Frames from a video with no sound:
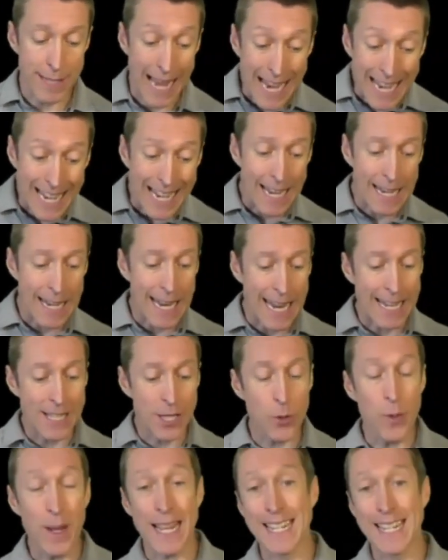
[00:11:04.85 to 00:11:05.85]
And
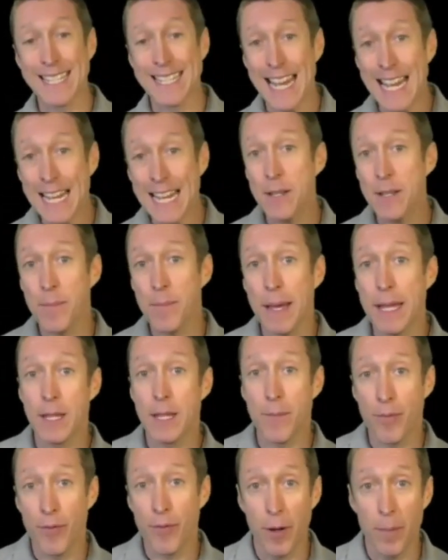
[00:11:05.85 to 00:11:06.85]
to exacerbate the
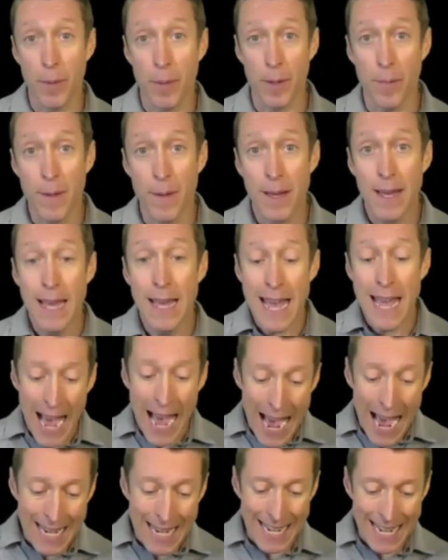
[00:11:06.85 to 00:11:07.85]
problem,
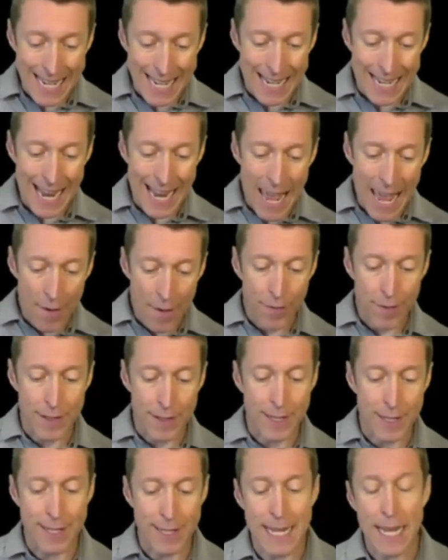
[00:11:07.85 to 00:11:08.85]
and in an effort
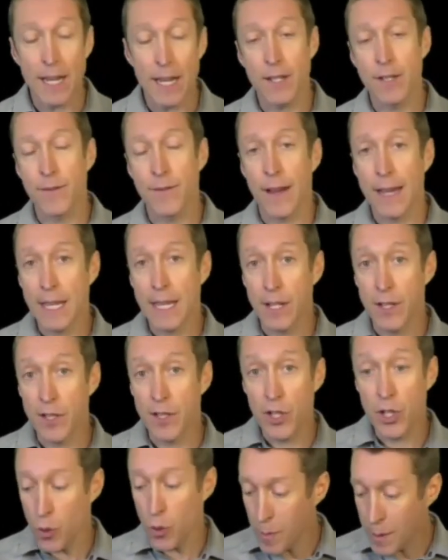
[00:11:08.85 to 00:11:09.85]
to satisfy
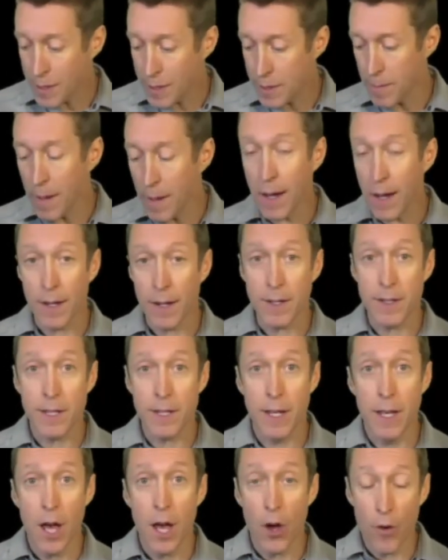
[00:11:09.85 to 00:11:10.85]
consumer demand
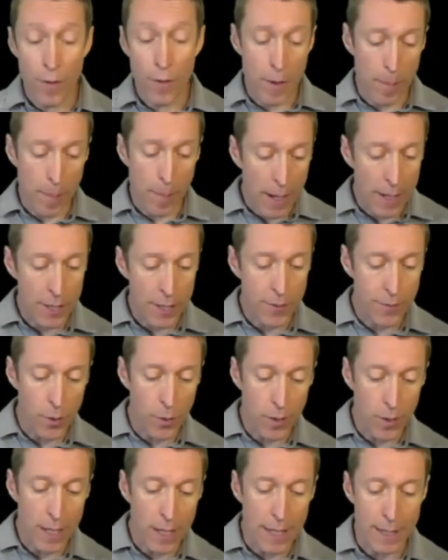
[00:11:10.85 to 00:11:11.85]
over the past few
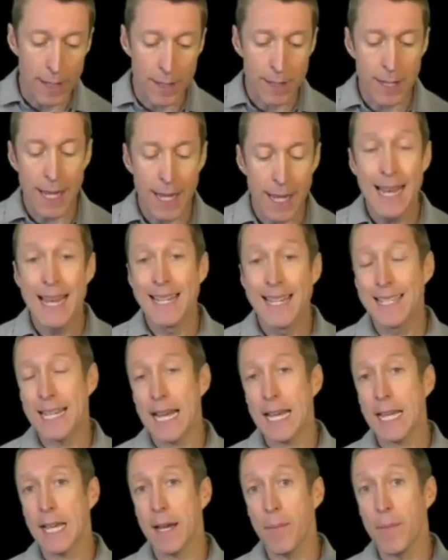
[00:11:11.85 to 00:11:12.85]
years,
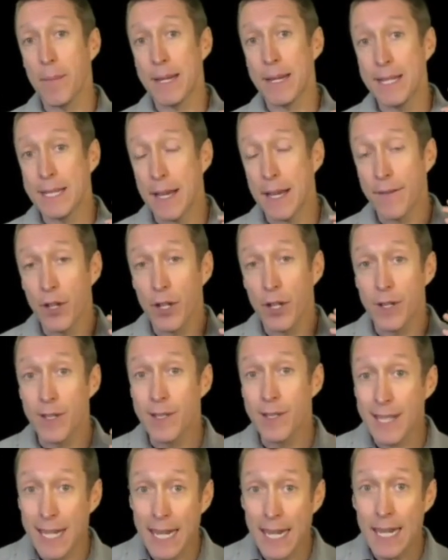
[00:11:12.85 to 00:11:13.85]
tech companies have
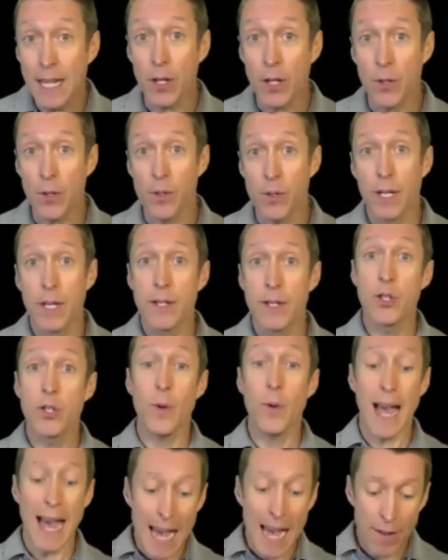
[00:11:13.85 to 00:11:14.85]
continued to
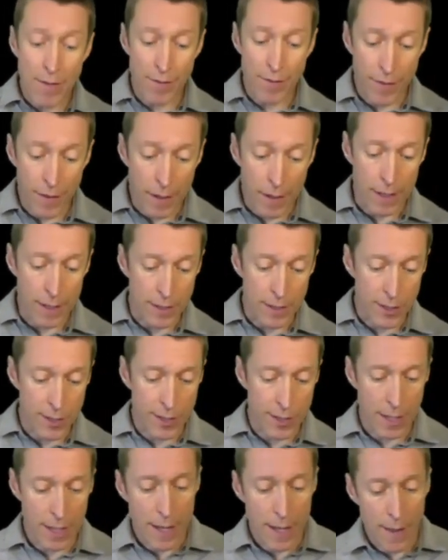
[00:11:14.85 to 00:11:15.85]

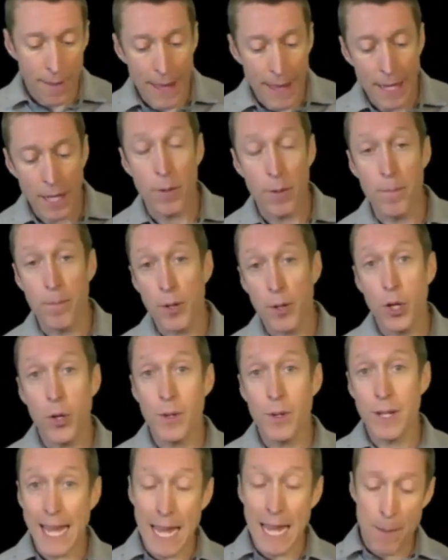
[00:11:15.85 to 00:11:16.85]
advance their
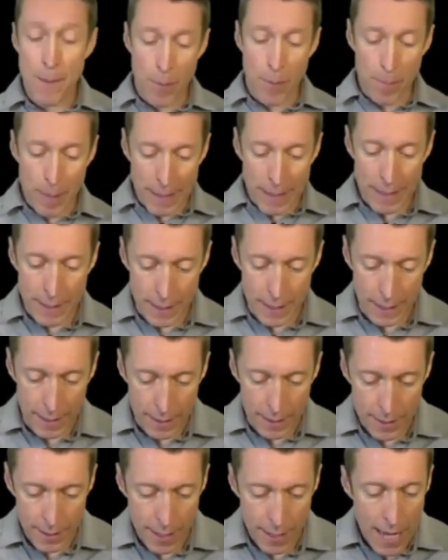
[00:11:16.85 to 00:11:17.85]
compute
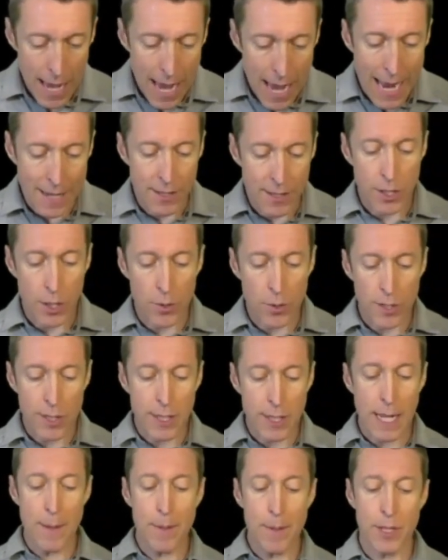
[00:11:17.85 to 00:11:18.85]
capabilities. And so
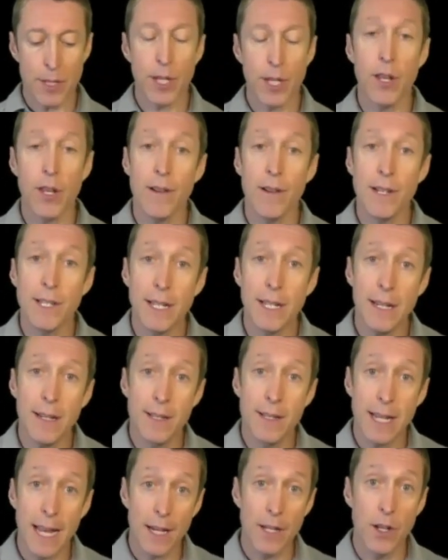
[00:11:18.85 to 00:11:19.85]
cybersecurity
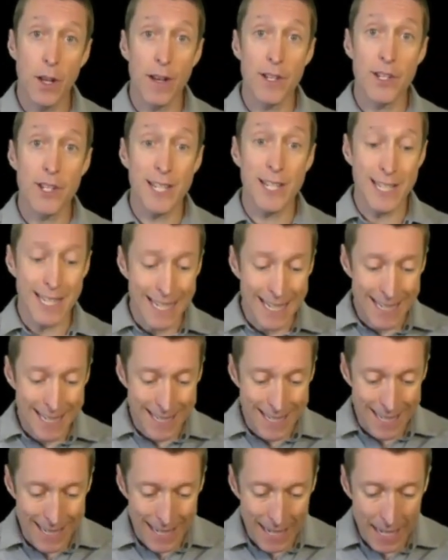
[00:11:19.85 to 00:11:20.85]
technologies
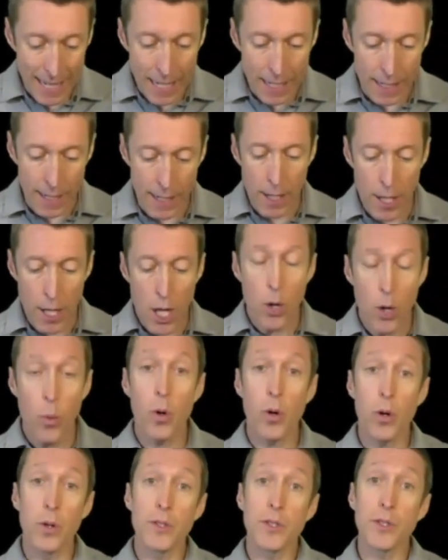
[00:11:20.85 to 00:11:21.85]
listed here were
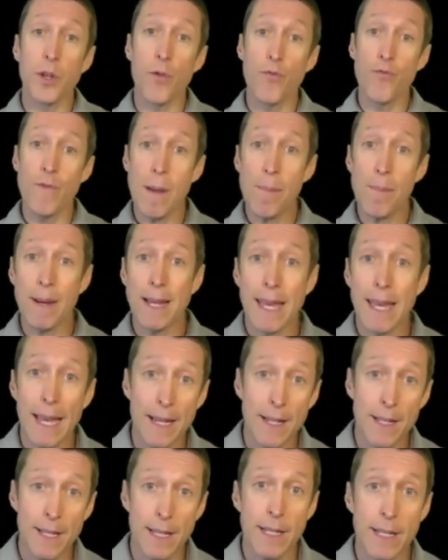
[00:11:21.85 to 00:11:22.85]
also
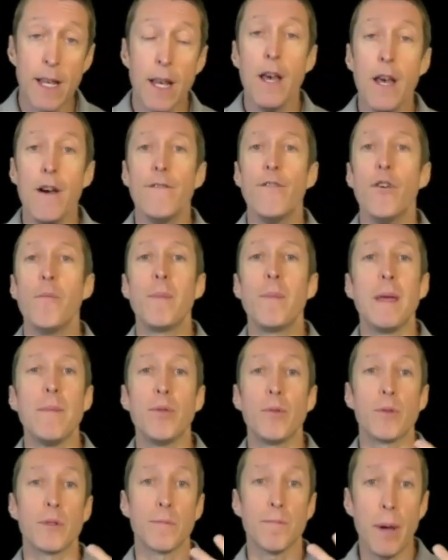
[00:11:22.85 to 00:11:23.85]
replicated for
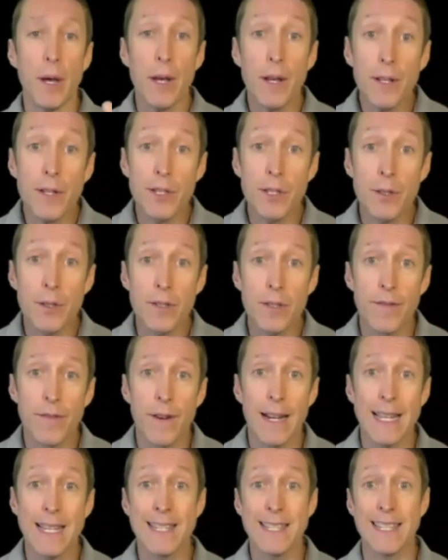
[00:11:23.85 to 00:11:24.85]
people's personal
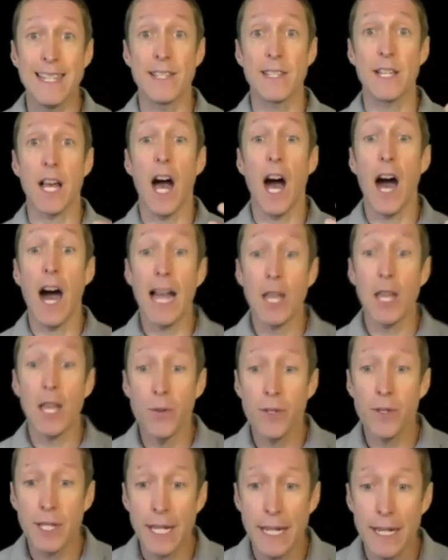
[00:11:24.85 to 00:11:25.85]
devices,
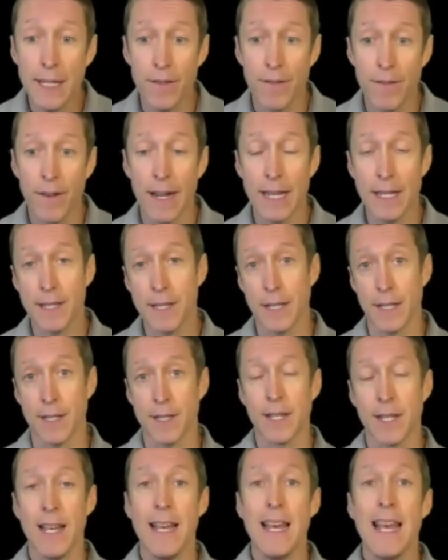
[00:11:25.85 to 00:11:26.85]
IoT
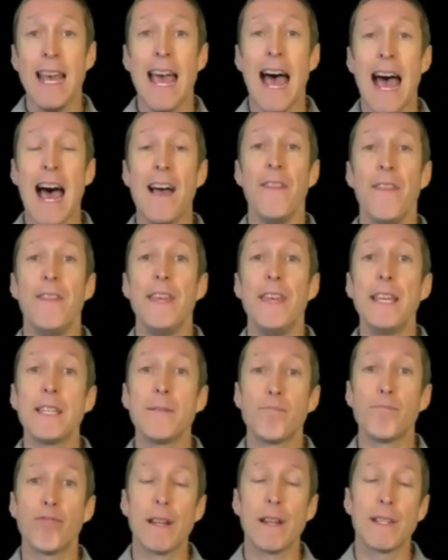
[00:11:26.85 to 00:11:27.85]
devices. And this
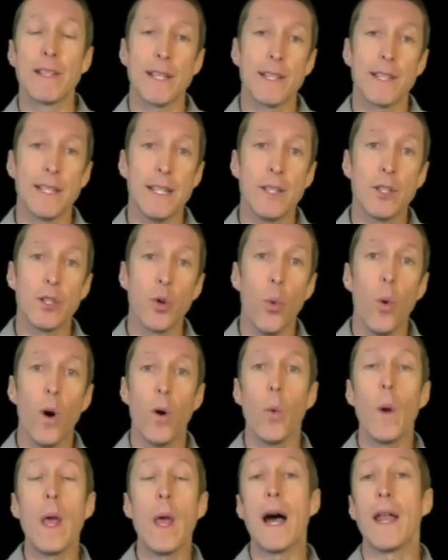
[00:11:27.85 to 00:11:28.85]
brings us into what
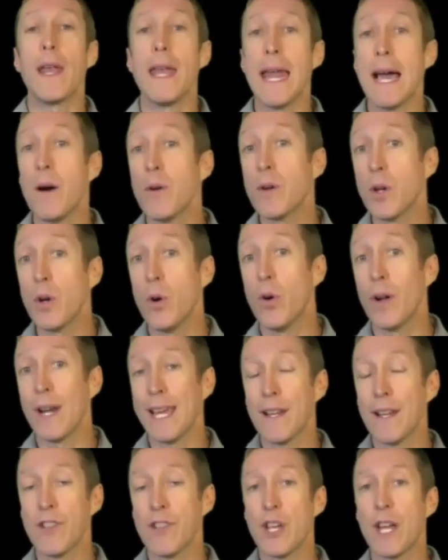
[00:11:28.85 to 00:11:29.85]
we are now
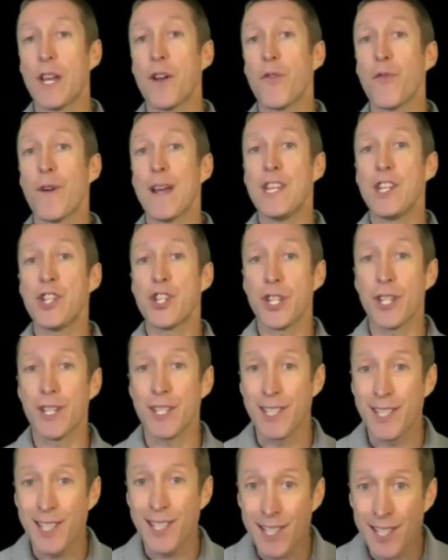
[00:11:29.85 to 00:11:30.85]
calling Generation
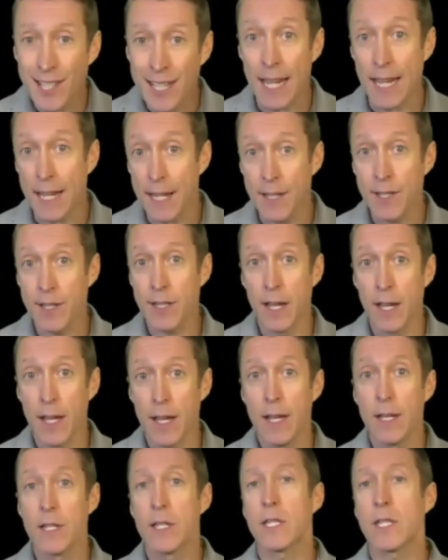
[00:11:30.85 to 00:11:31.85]
6
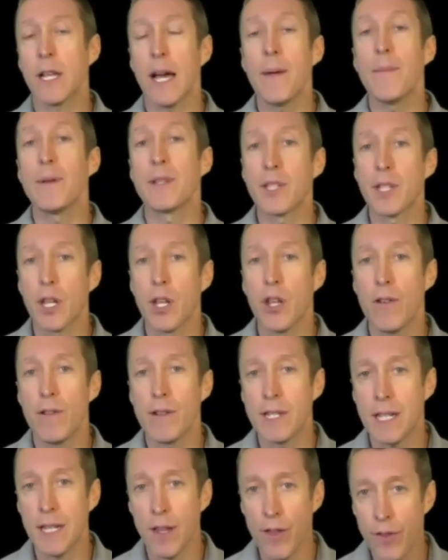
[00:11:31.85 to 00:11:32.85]

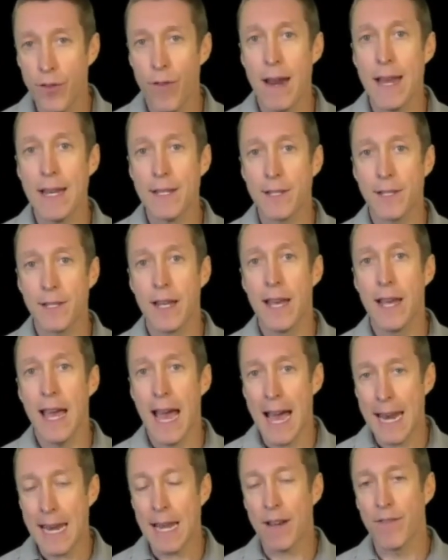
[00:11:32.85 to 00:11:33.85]
cybersecurity threats
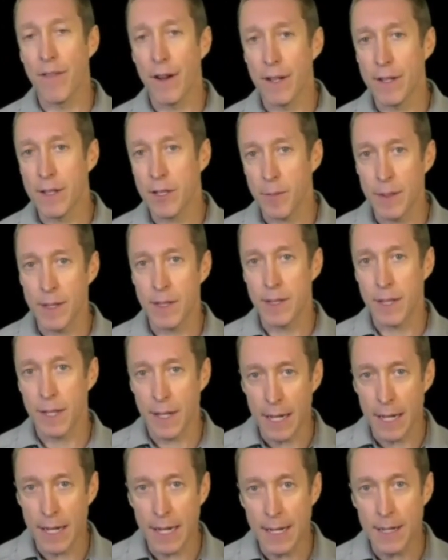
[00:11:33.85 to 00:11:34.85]
and advancements that are
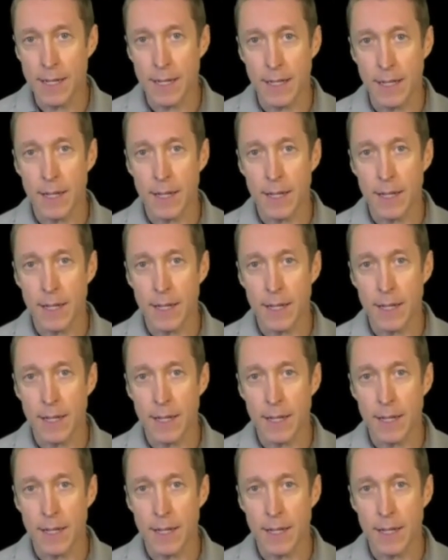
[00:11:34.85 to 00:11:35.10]
needed.